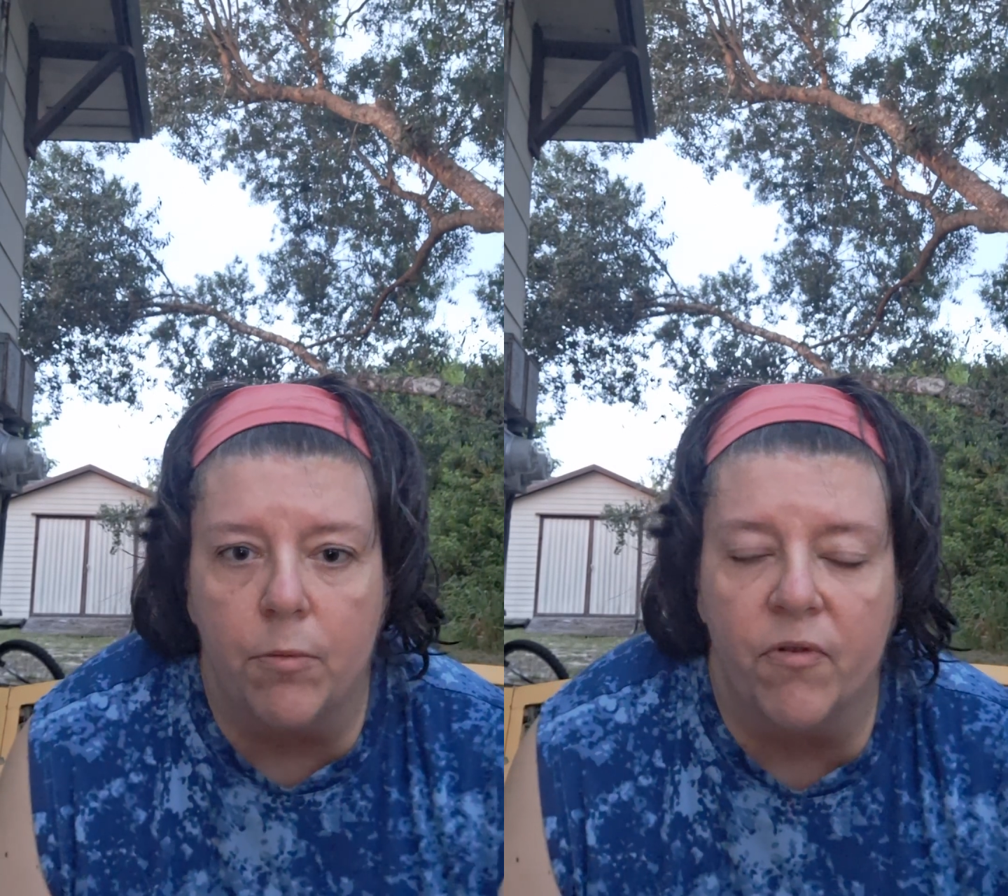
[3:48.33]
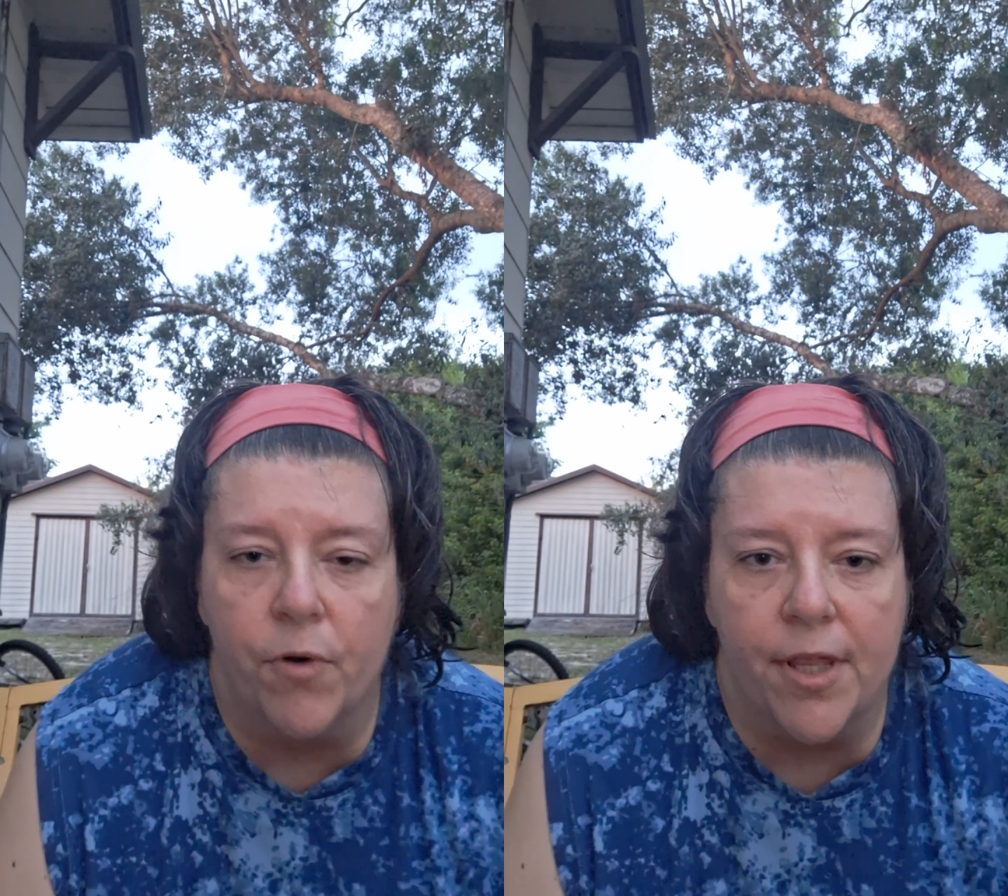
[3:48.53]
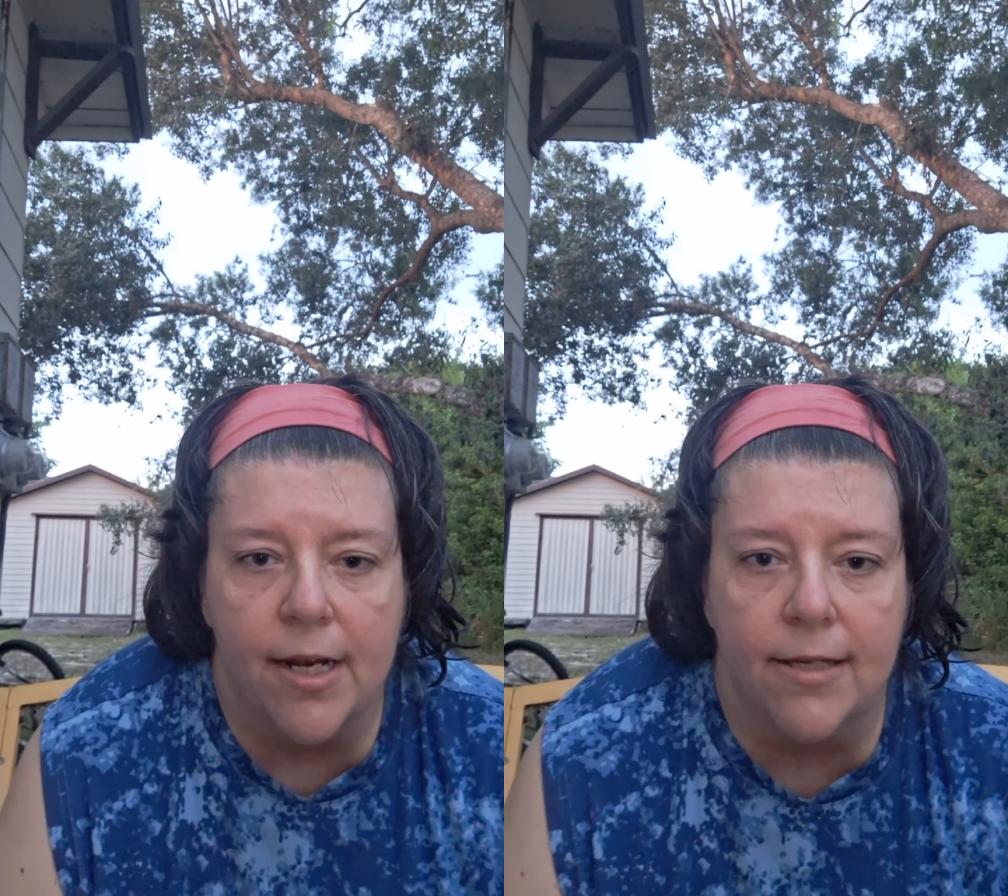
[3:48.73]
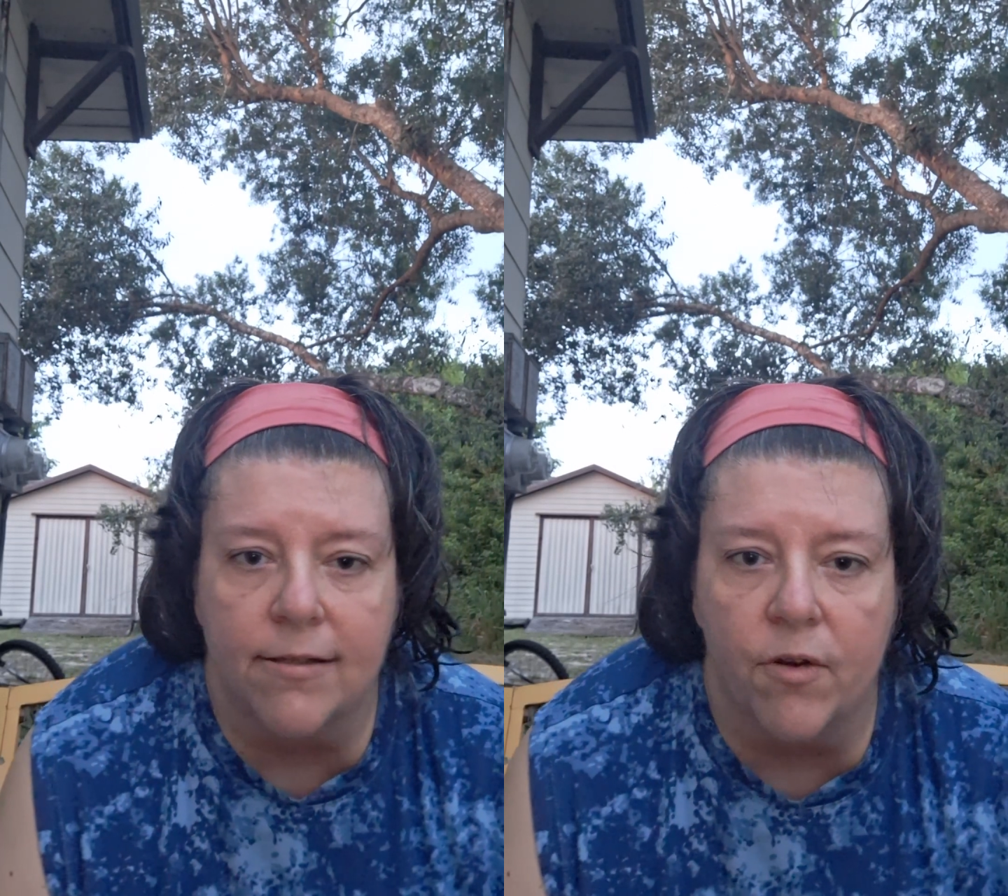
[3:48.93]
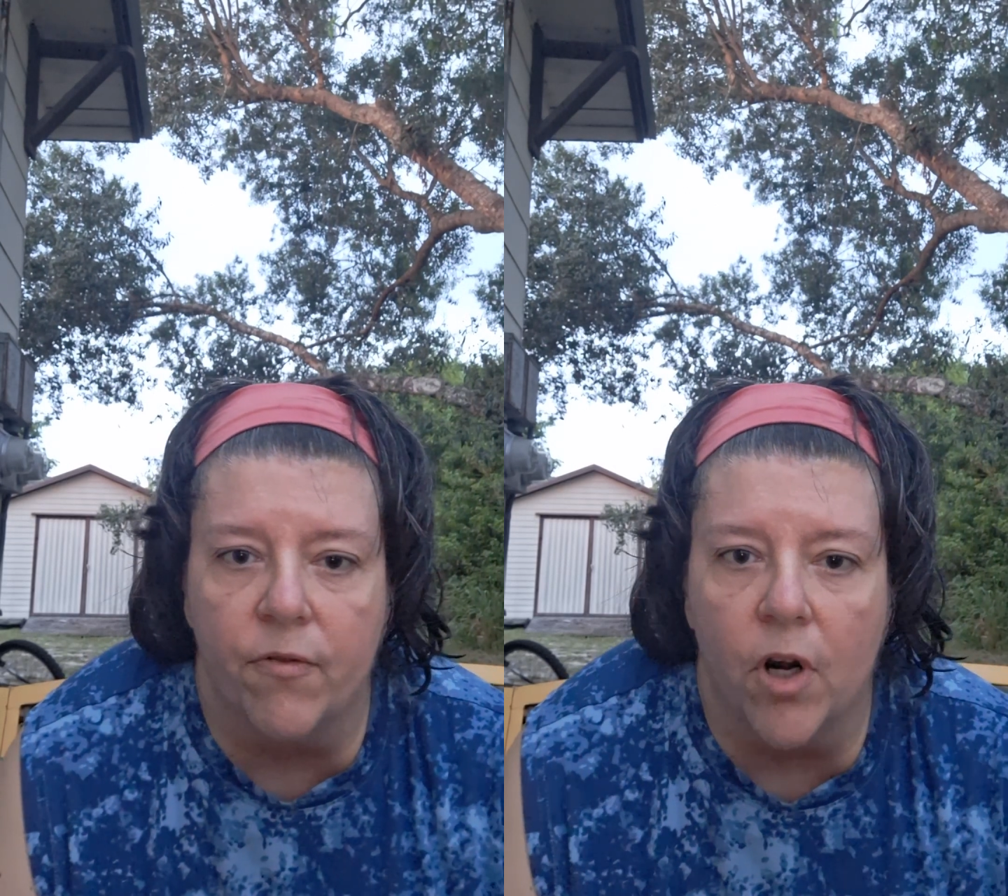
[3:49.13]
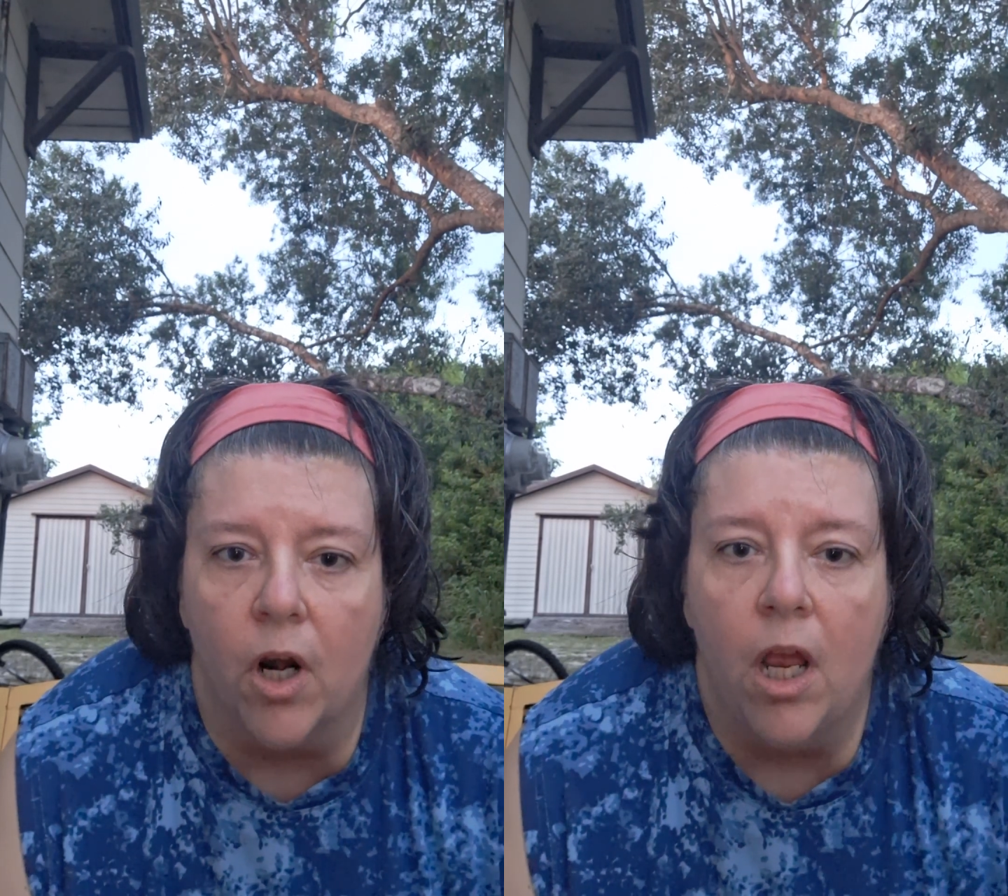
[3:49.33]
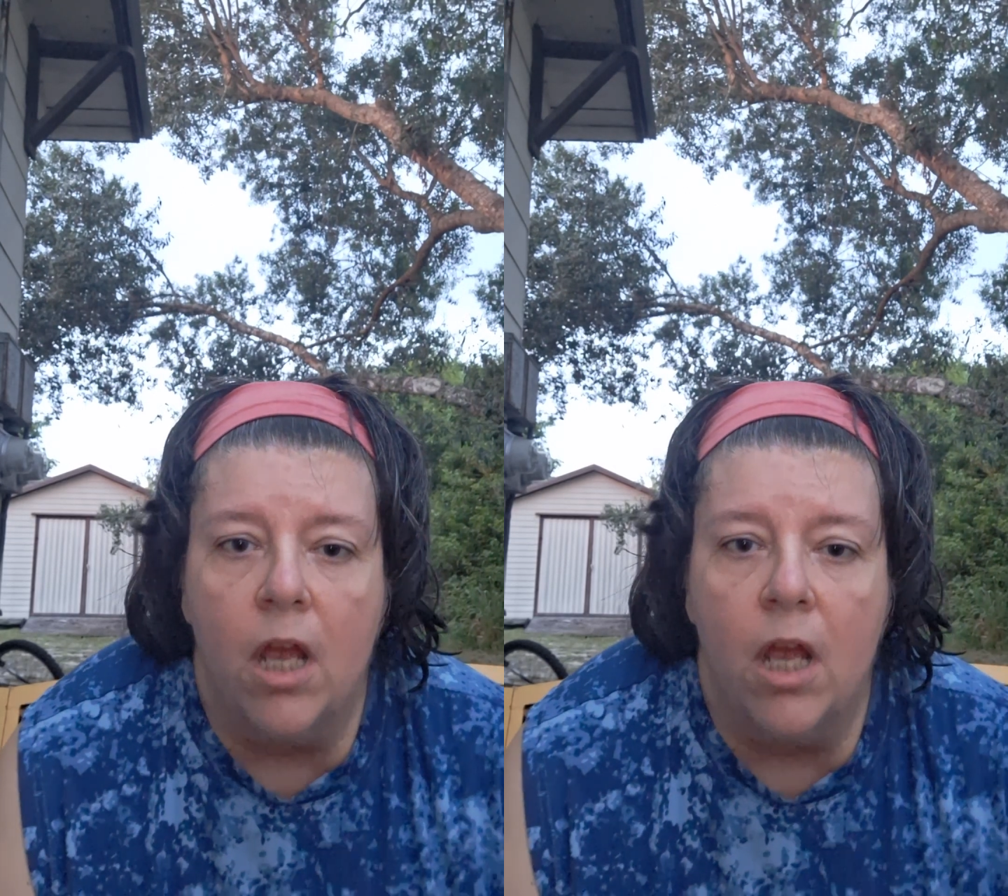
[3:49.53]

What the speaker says: before the night's over.